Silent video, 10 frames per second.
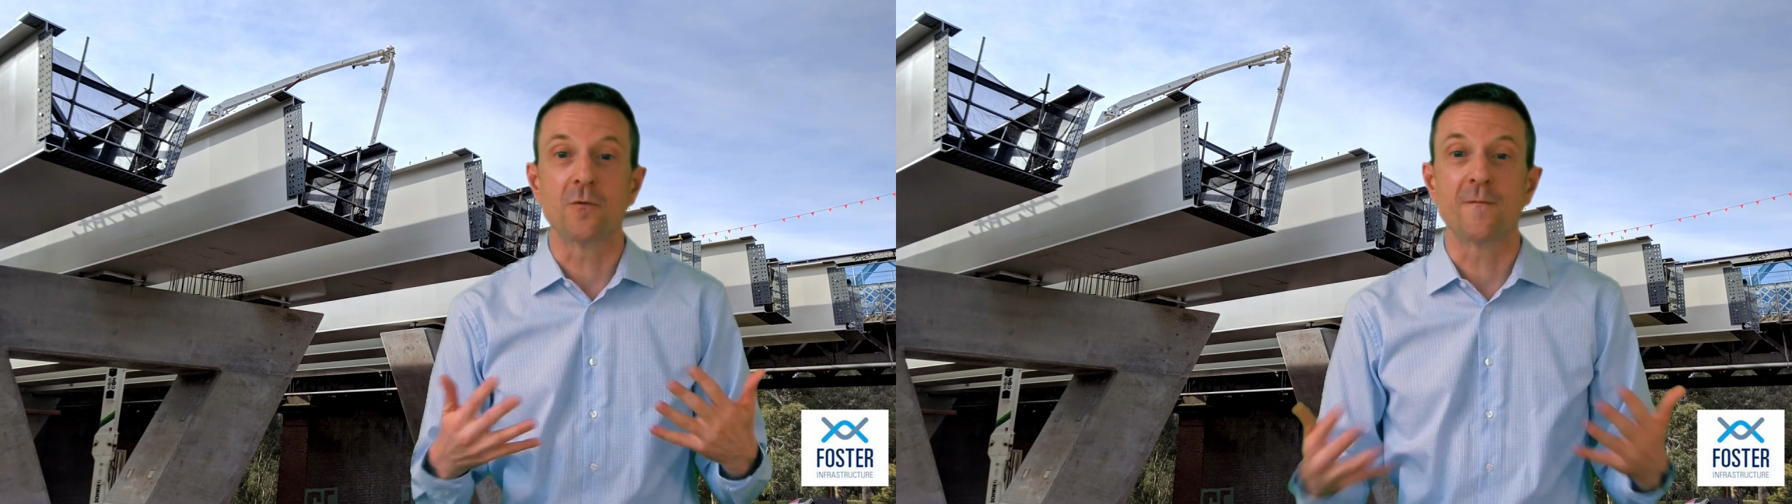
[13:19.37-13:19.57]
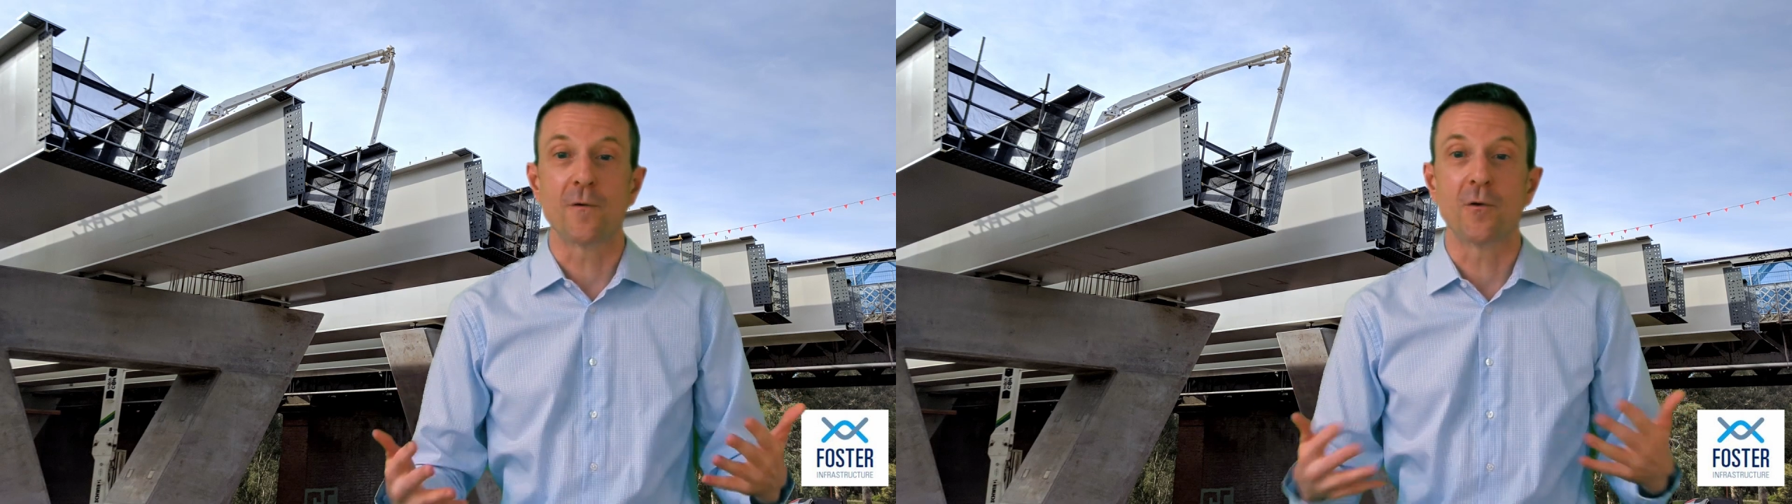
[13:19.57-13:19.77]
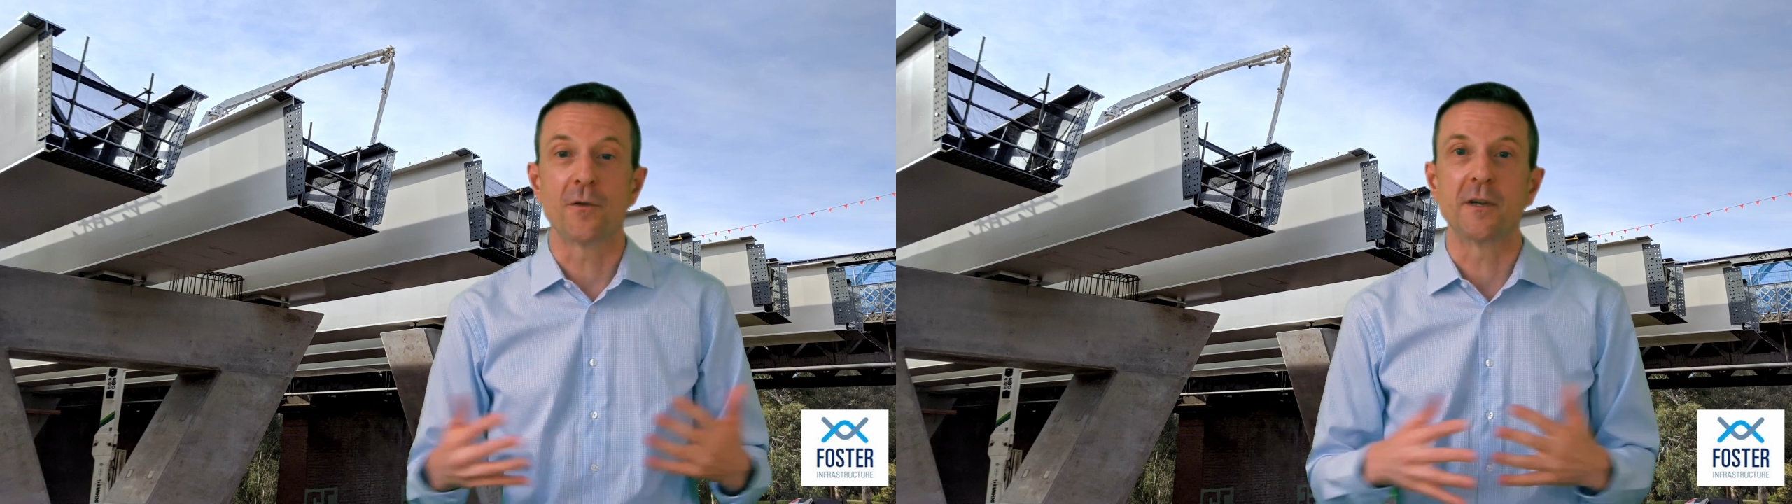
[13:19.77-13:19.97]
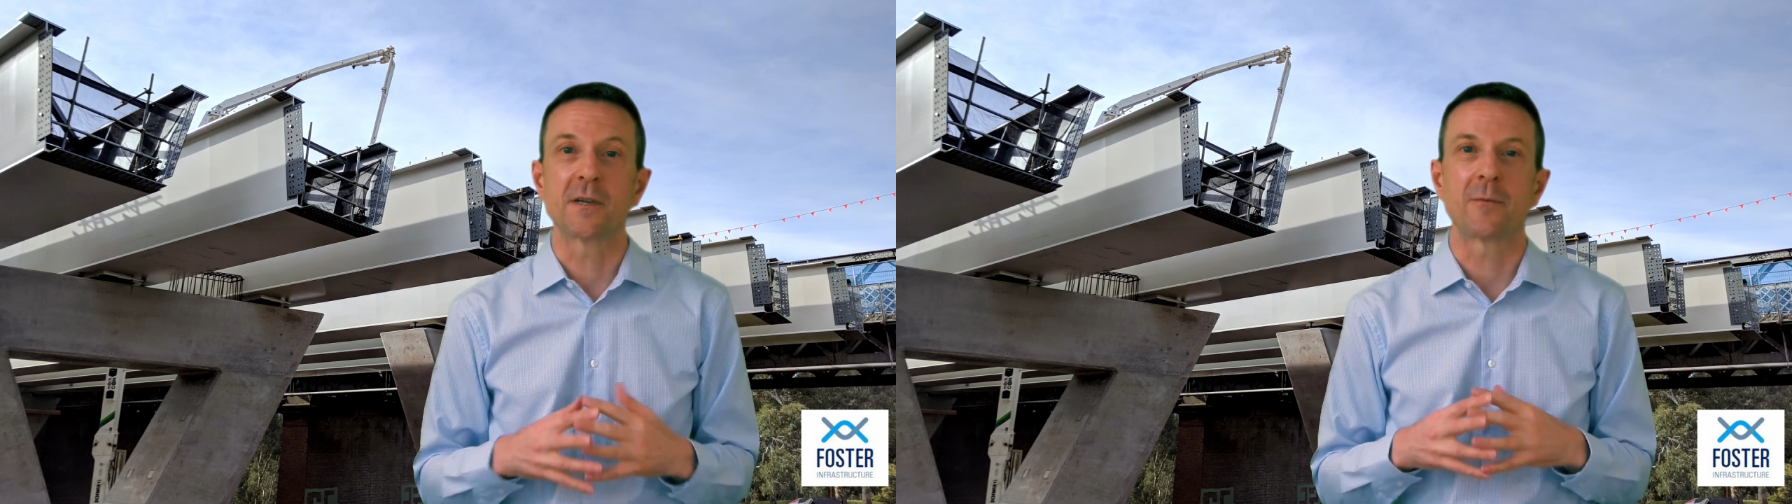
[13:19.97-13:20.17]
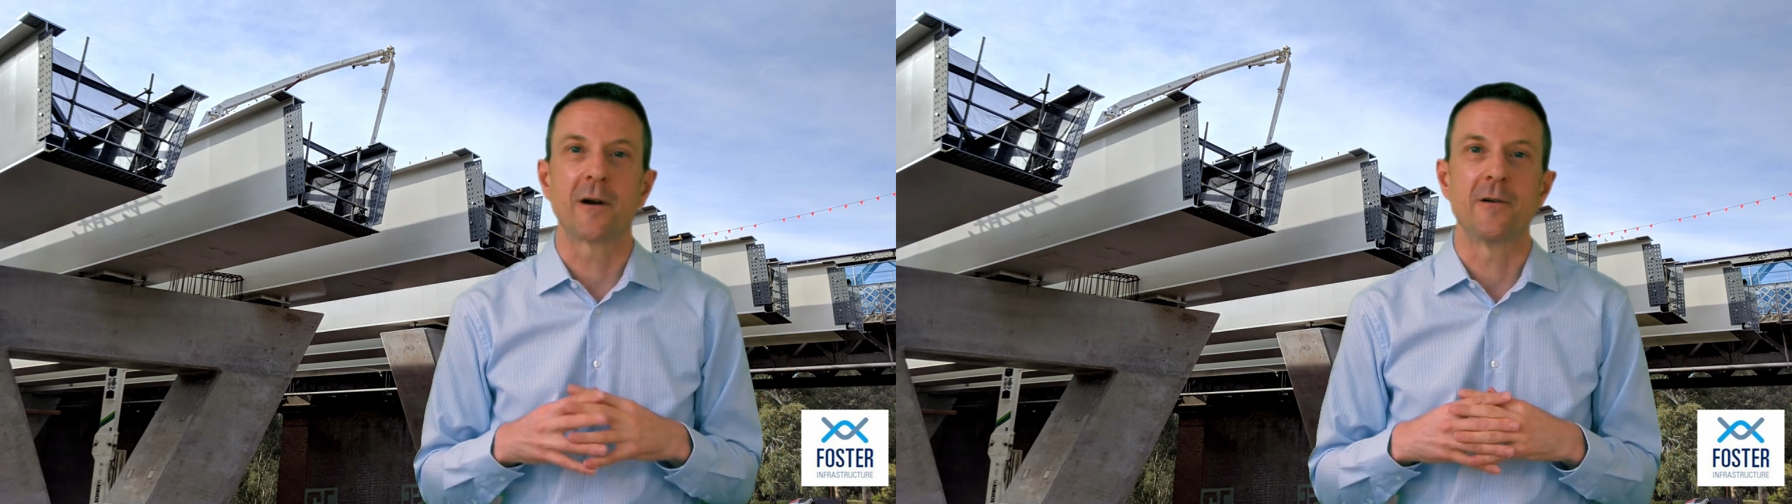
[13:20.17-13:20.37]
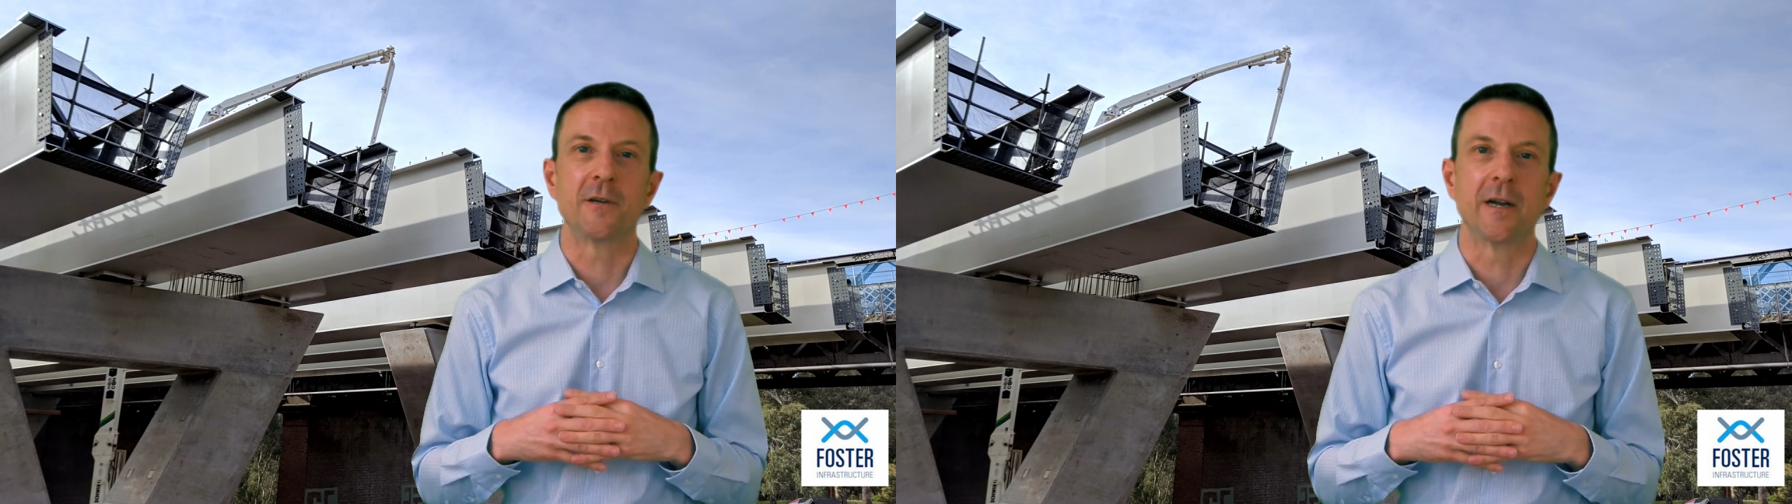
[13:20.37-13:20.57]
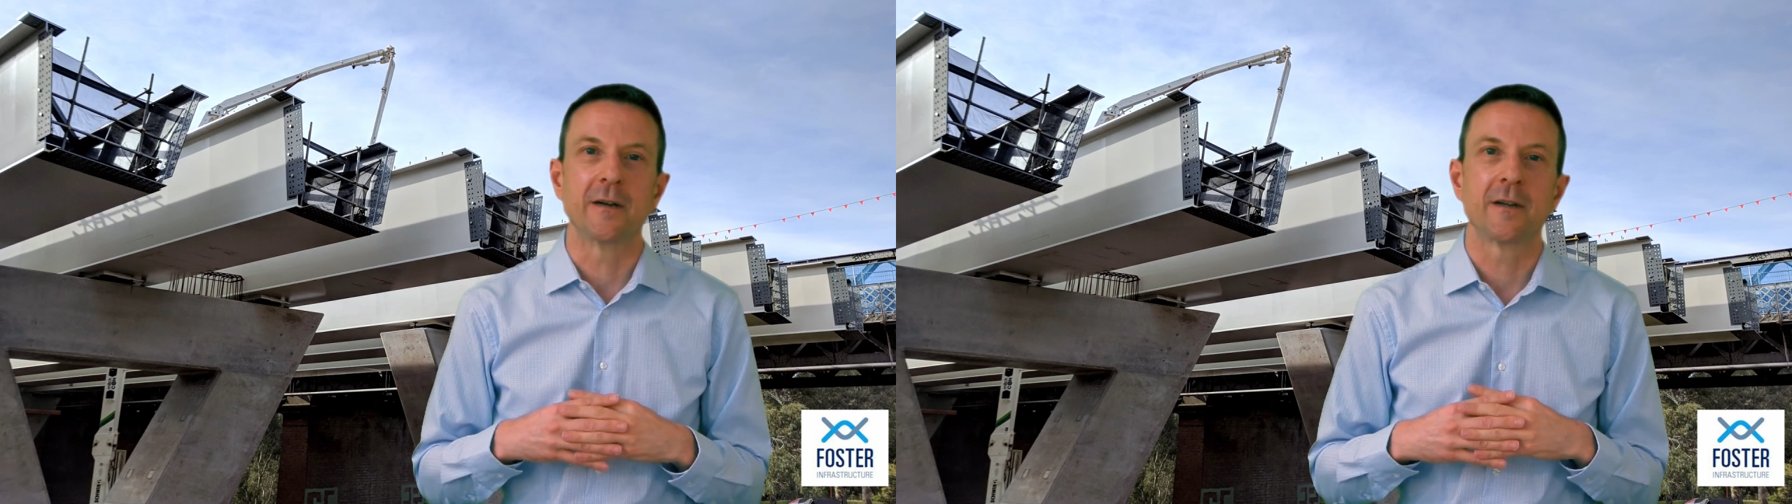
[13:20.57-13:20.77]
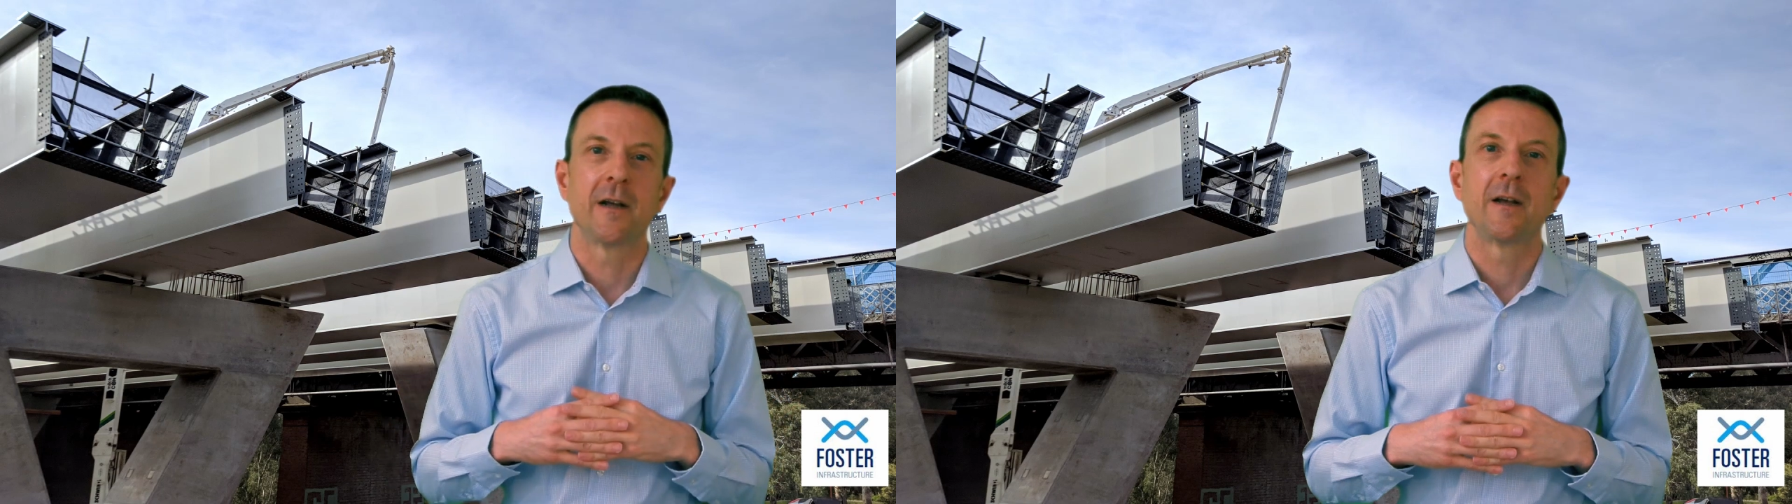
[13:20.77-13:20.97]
for this project.